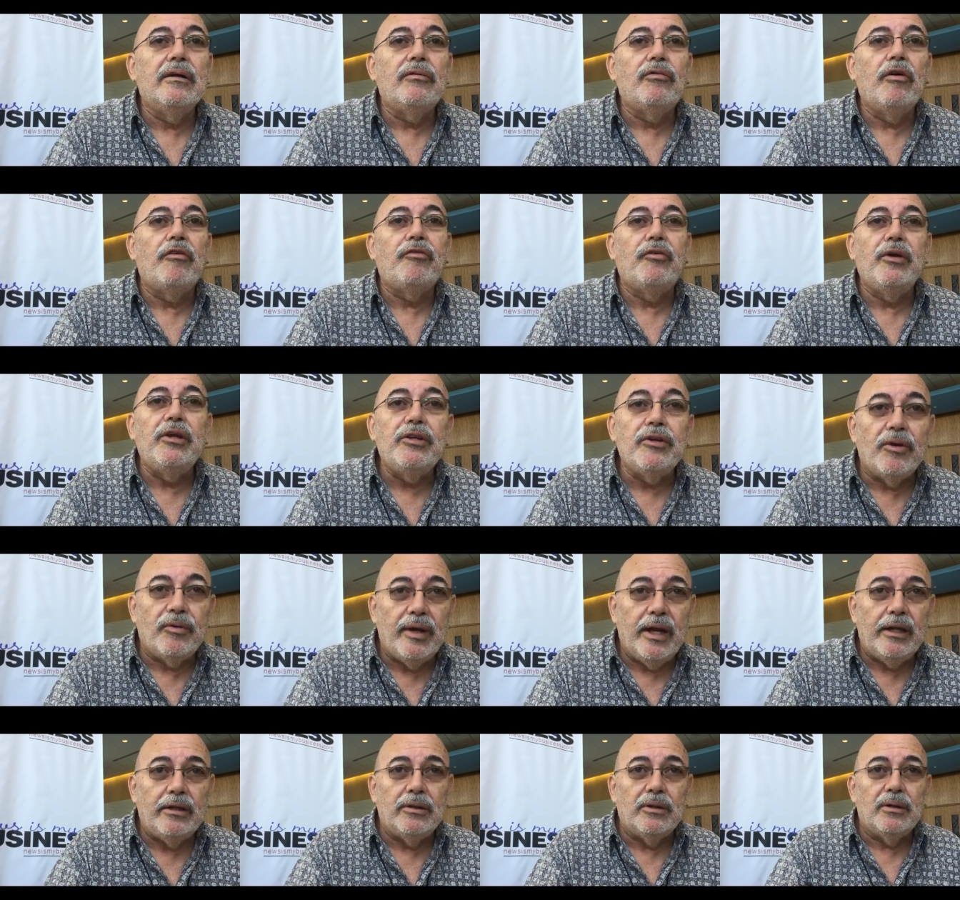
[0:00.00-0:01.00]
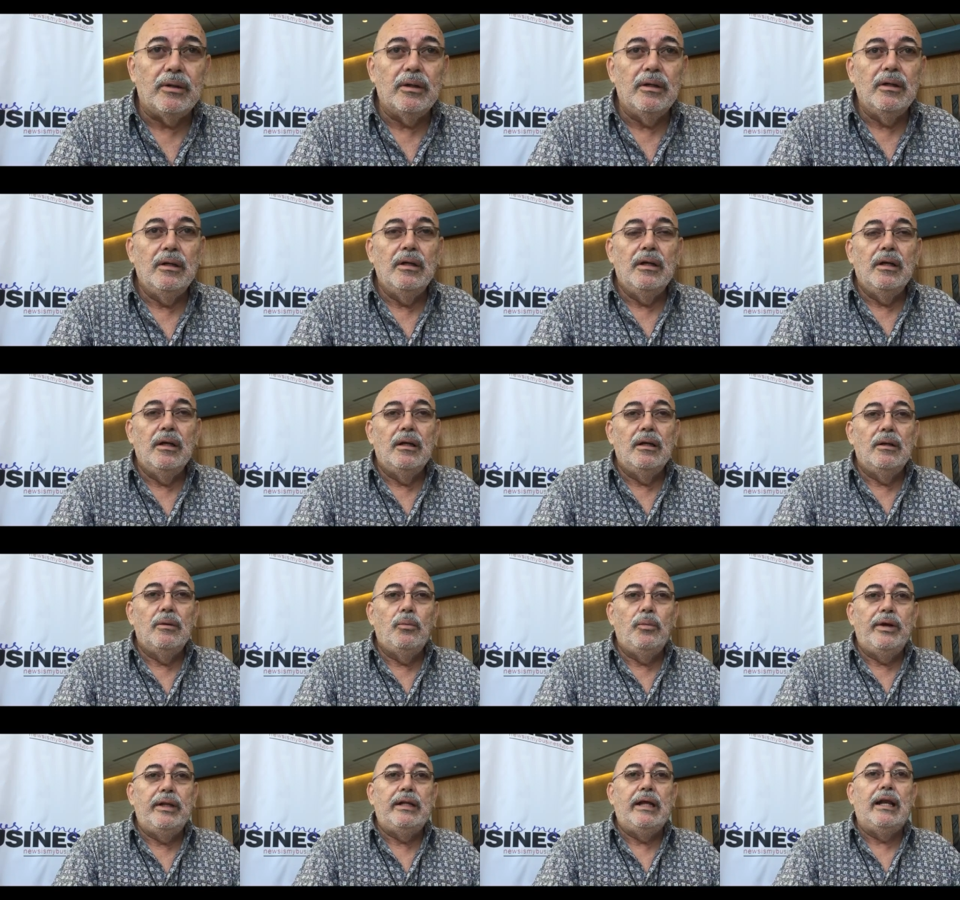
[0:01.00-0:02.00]
refrigerator
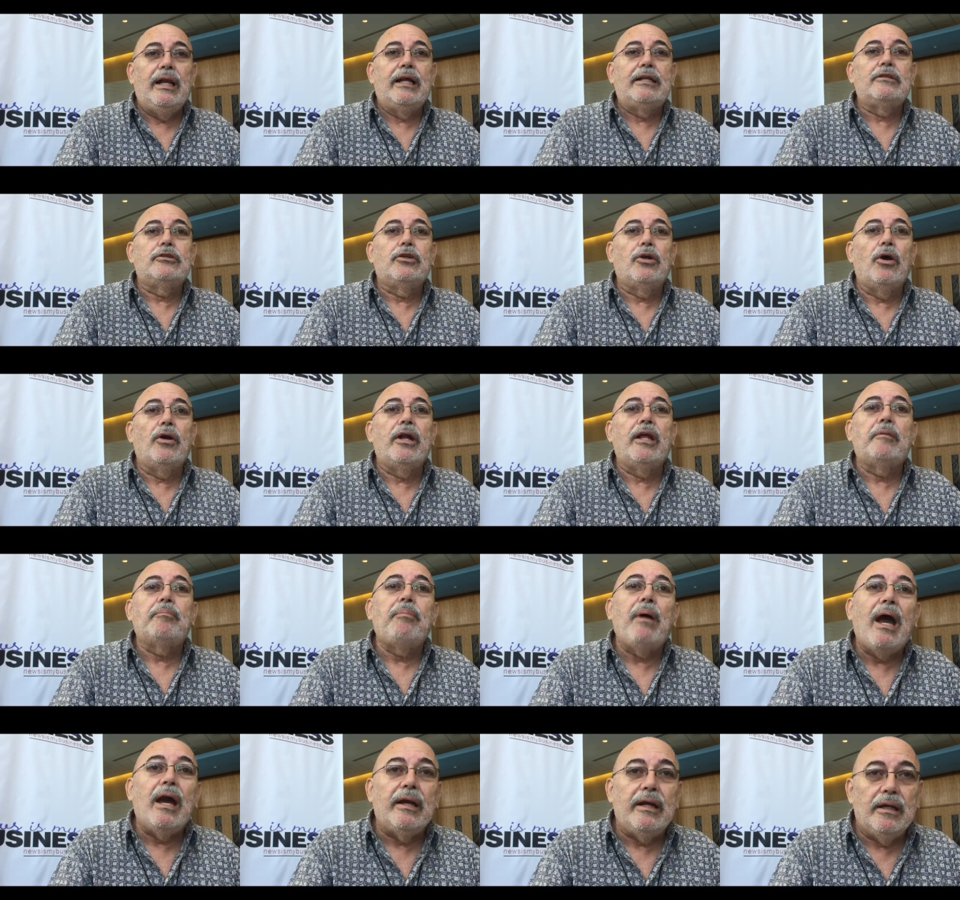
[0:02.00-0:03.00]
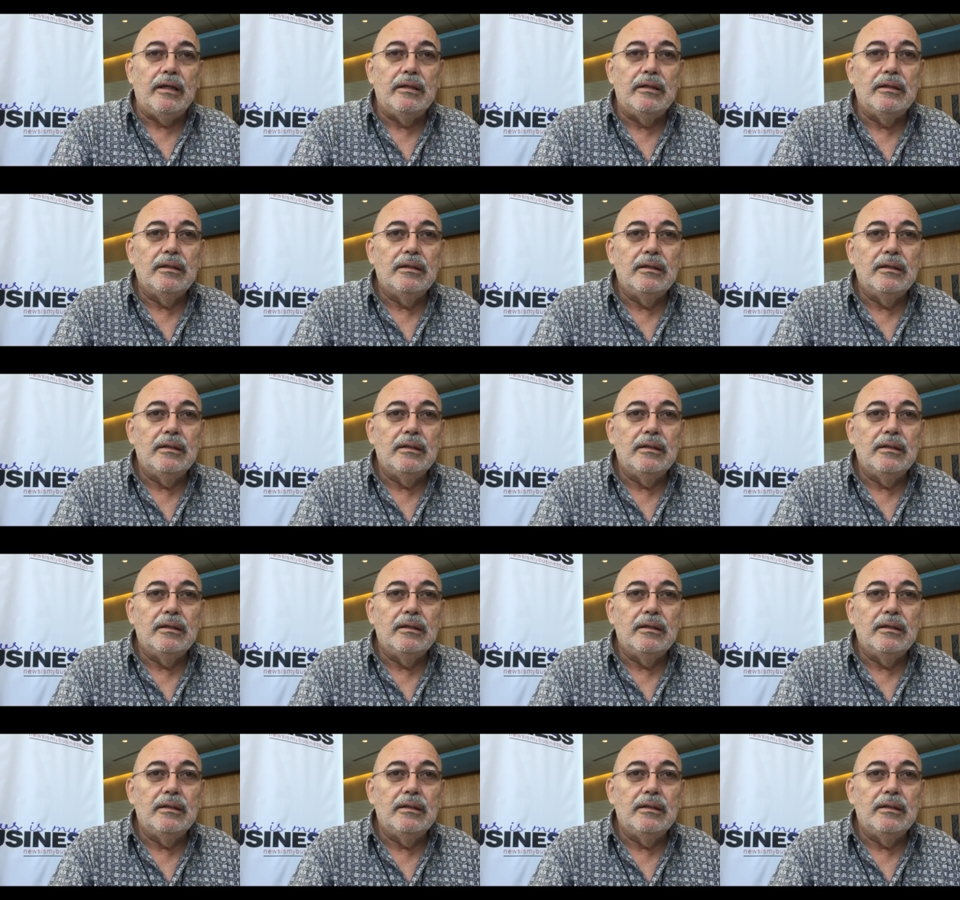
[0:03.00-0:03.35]
mm-hmm. with electronic panel